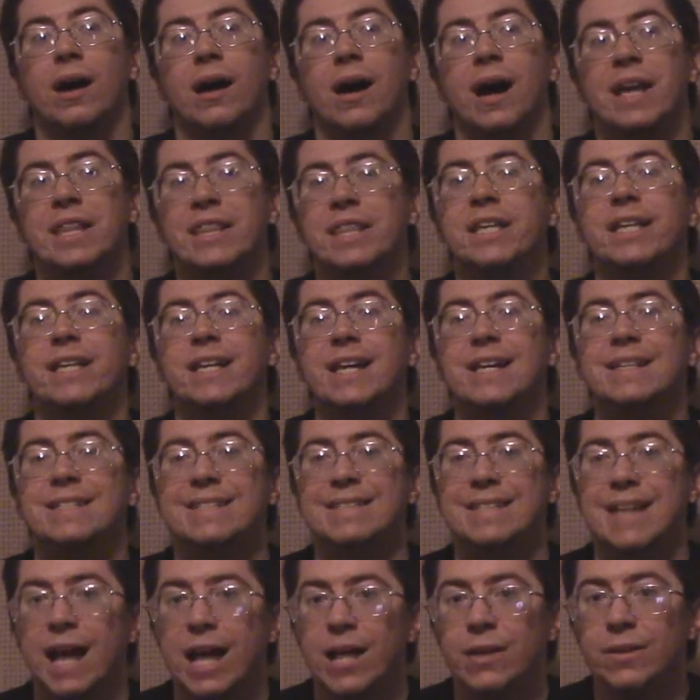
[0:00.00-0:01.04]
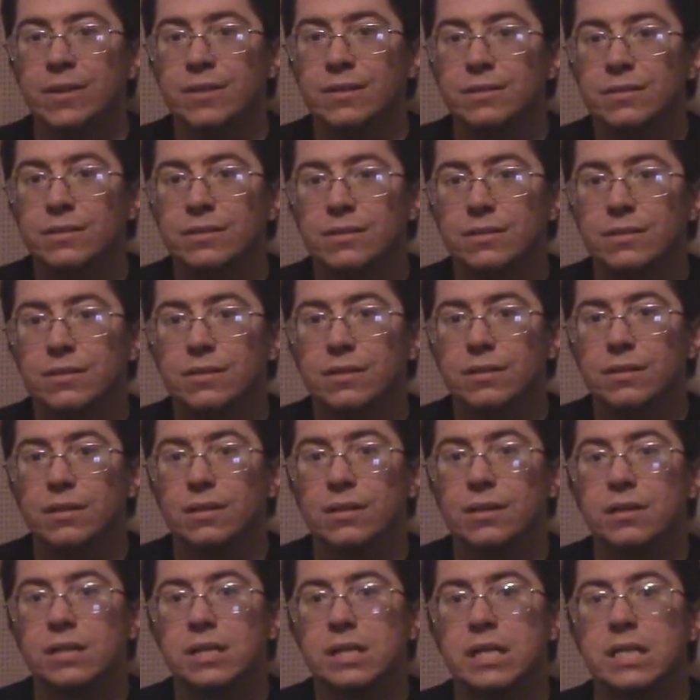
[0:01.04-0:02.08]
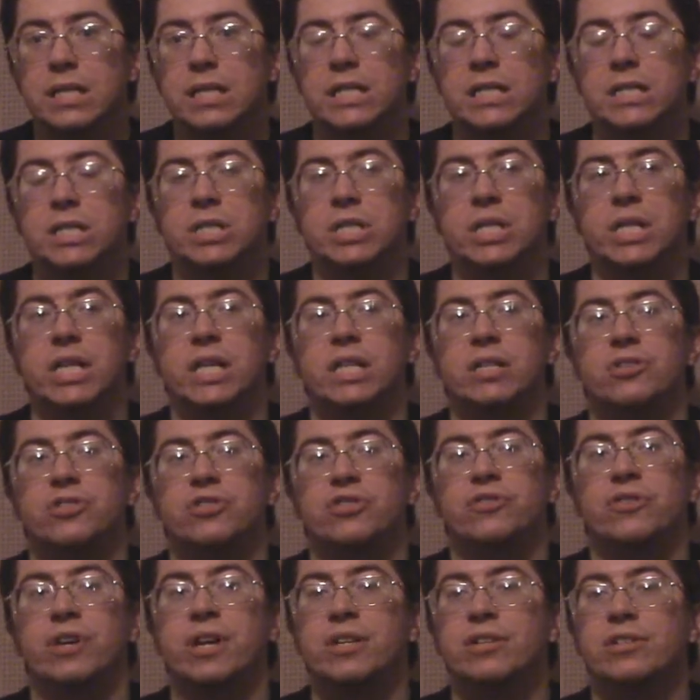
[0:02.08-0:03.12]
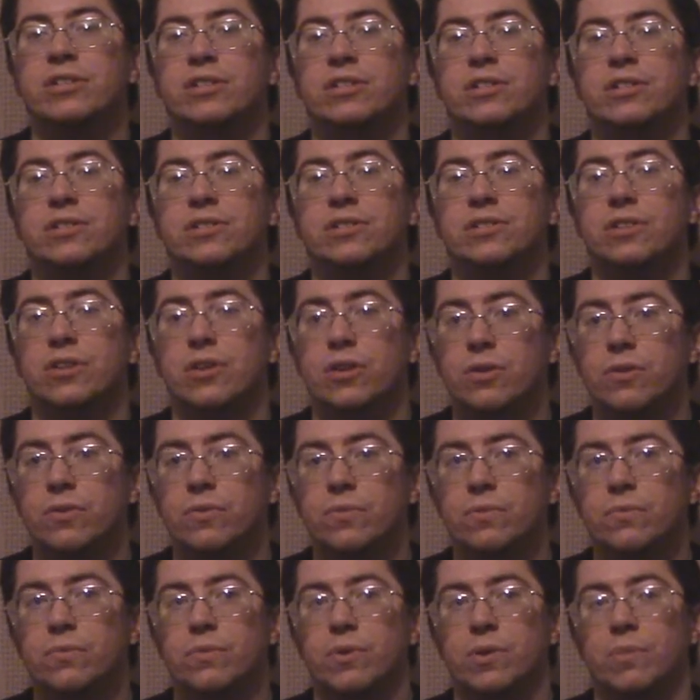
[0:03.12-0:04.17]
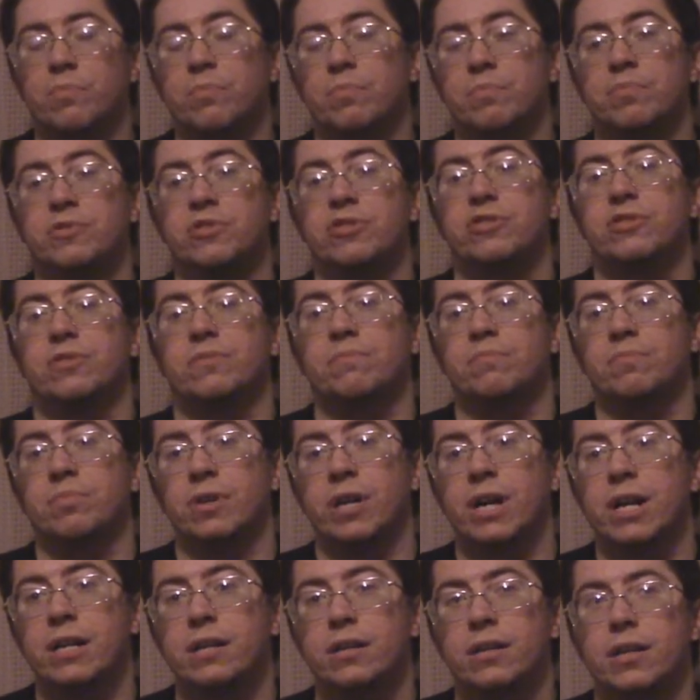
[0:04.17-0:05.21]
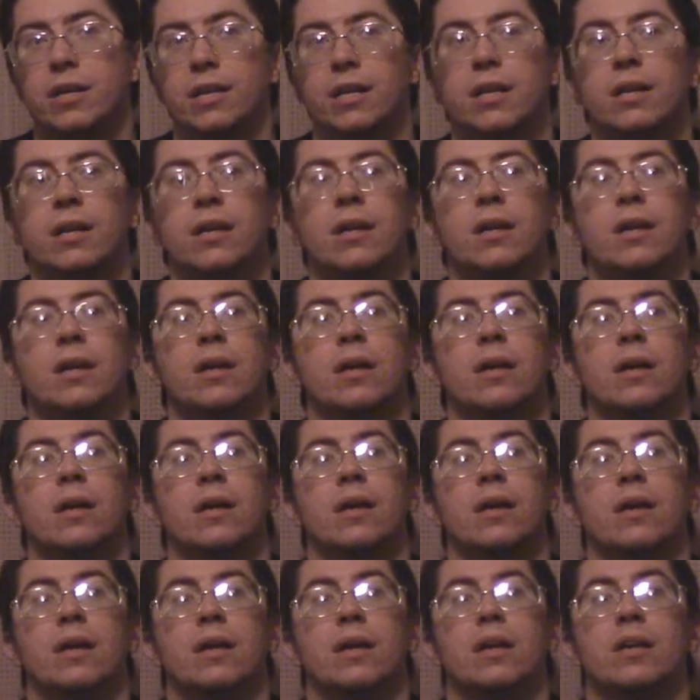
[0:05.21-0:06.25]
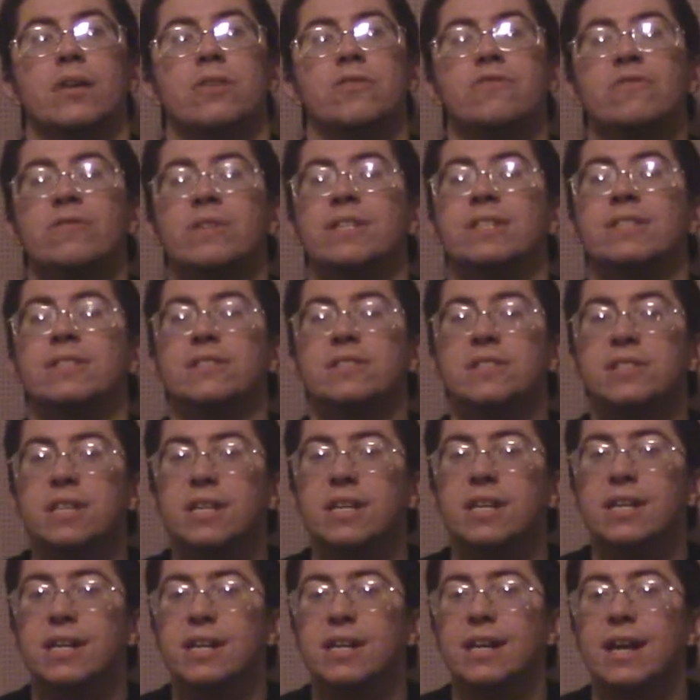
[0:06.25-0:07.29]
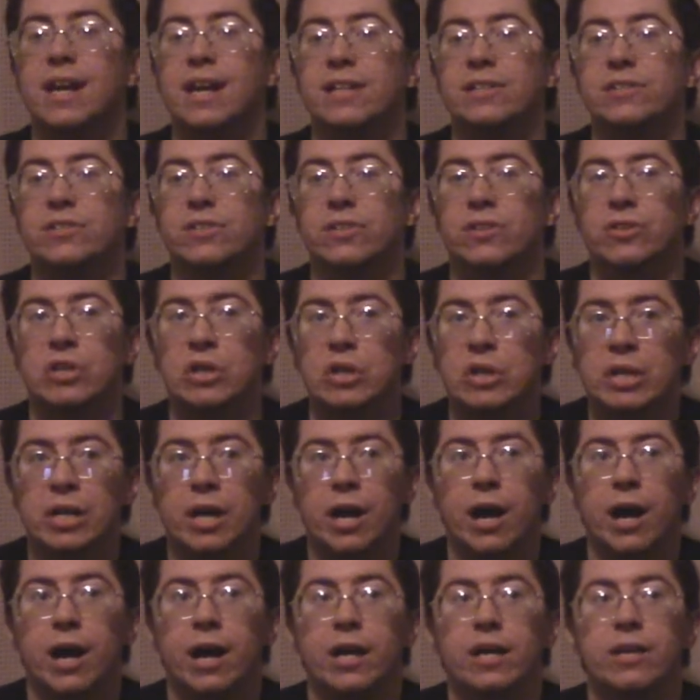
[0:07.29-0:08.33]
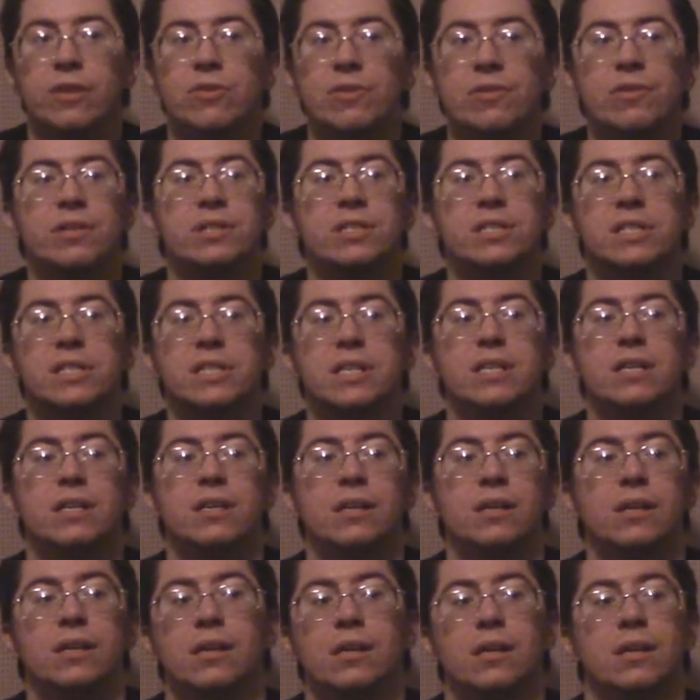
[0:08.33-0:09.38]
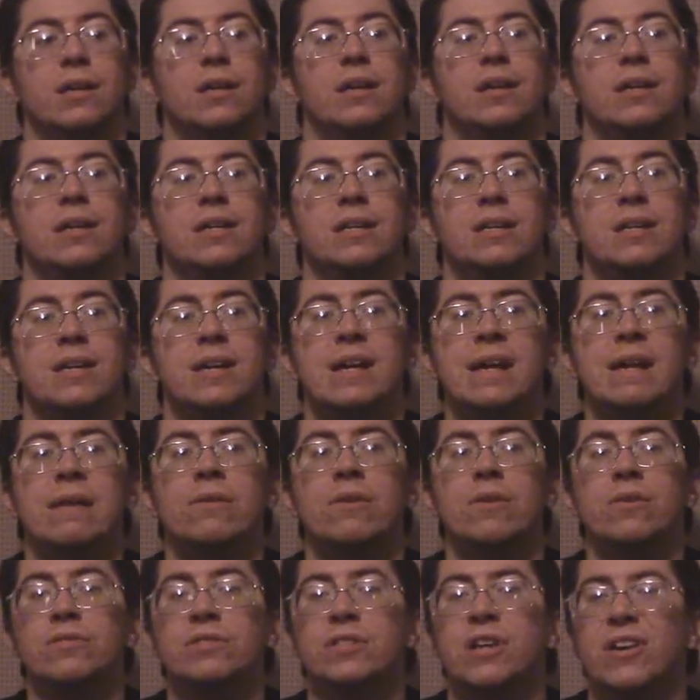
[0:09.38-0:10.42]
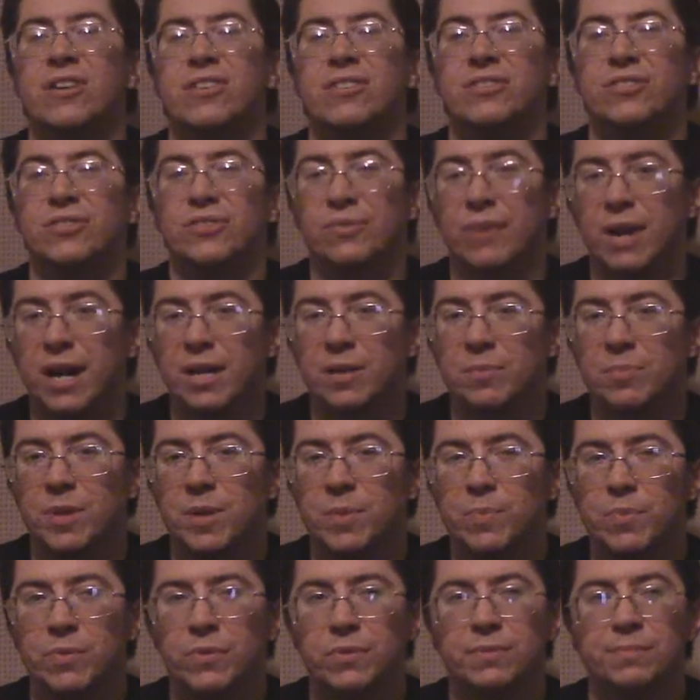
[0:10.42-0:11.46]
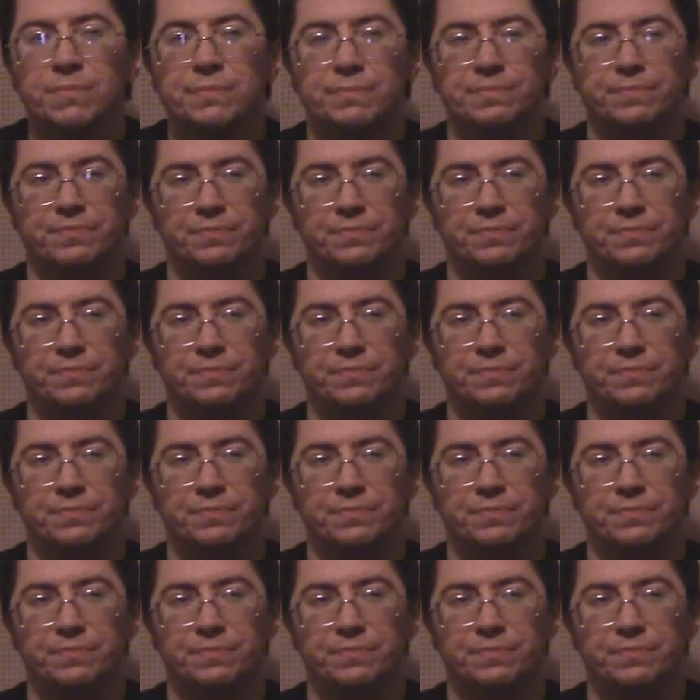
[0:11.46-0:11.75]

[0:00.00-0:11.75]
I think he has talent because in Strangers 2 or Prey at Night, you can see he has a good eye. You can see he knows how to direct people,